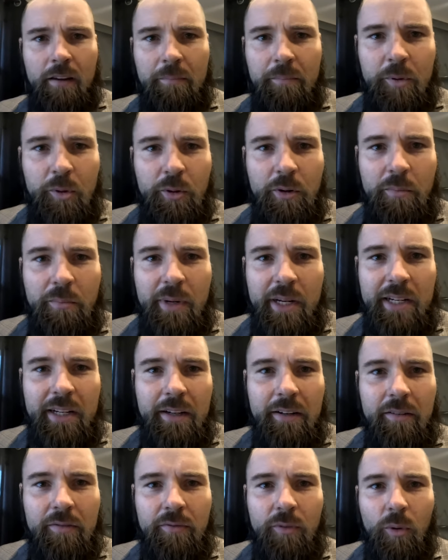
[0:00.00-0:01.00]
doing a
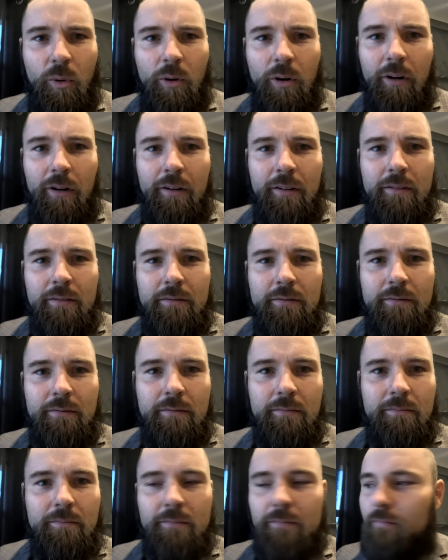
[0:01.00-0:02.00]
meeting for
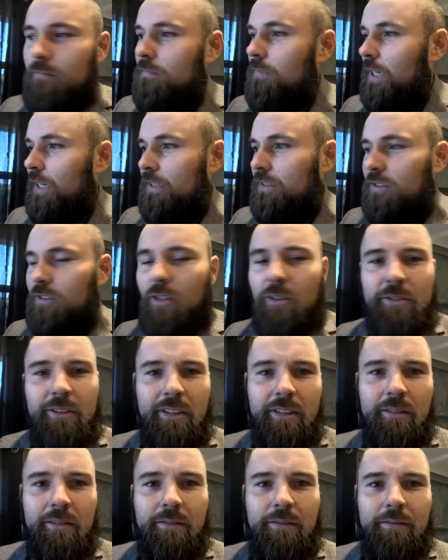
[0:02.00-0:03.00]
my
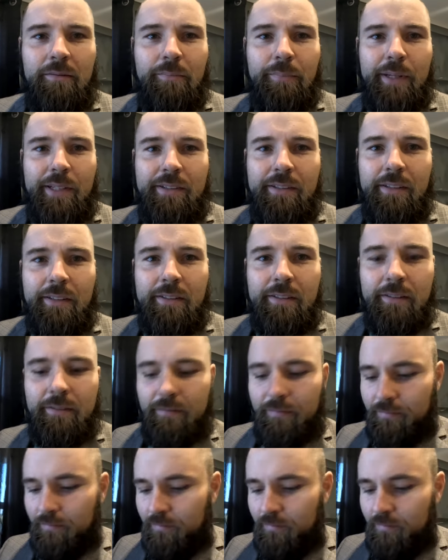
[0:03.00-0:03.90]
consulting business.